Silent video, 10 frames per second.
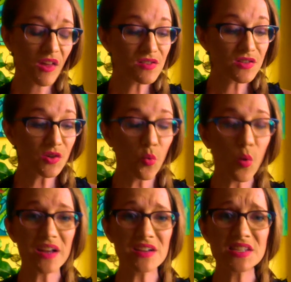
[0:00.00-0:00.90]
So
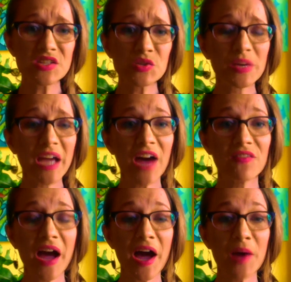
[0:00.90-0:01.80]
what else do we have
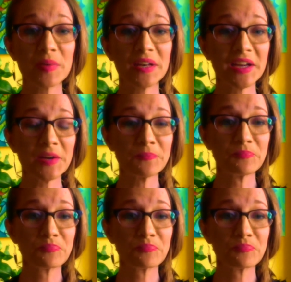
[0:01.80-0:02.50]
happening?